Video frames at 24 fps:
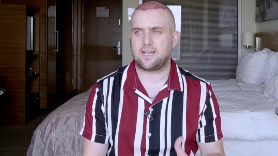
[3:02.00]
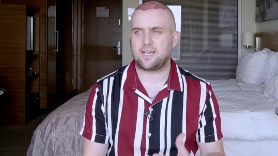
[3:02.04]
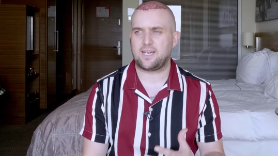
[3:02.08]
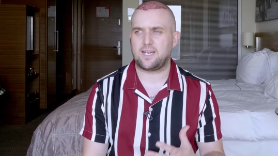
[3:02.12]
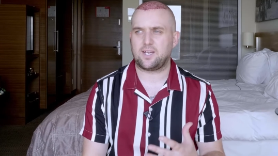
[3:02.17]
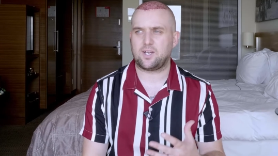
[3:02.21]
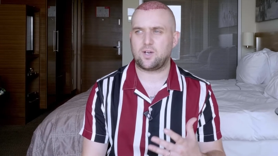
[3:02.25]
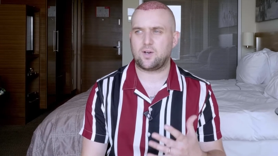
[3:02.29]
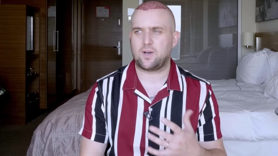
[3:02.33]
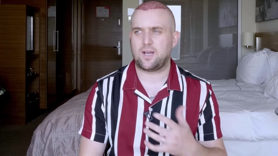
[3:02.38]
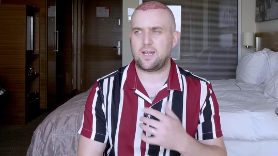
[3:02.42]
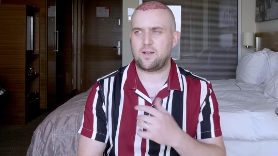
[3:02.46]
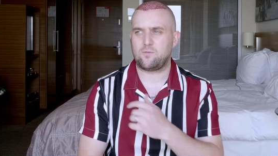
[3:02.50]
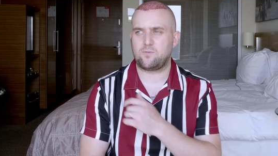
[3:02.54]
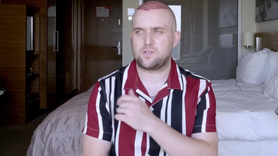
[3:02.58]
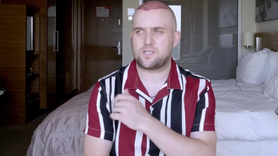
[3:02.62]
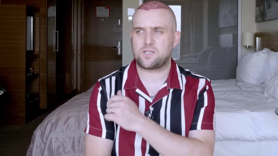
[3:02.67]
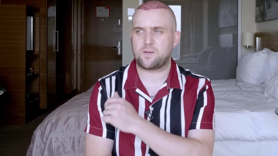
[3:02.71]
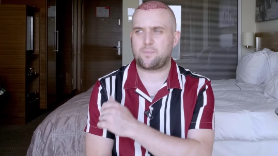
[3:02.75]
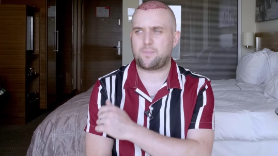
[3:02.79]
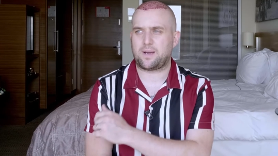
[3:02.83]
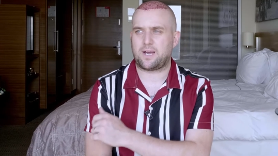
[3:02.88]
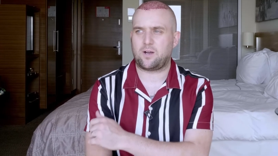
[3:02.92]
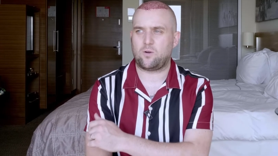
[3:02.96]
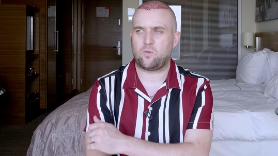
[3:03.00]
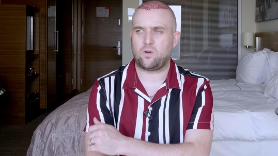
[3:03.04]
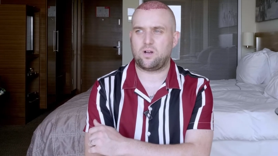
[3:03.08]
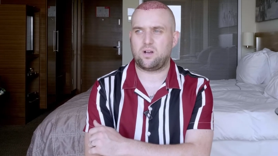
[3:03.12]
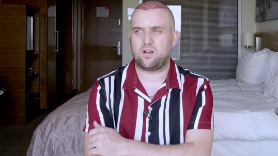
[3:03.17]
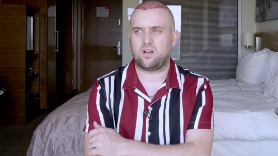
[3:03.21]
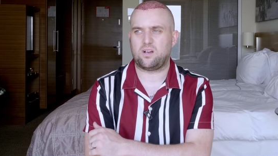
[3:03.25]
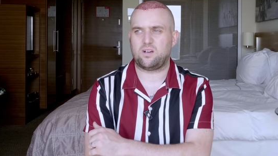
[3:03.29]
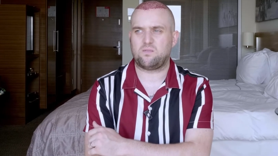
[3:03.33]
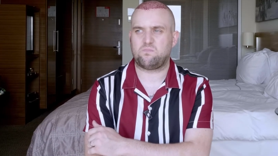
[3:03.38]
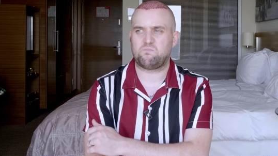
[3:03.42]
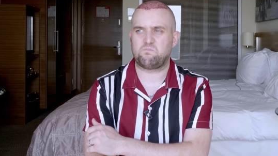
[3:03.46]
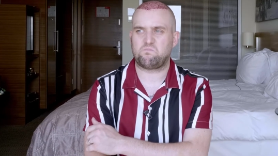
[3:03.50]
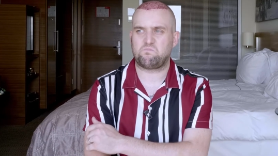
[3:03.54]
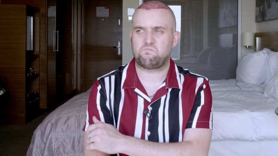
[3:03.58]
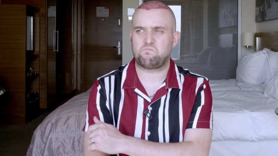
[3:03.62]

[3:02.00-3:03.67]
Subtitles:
you know, it was about a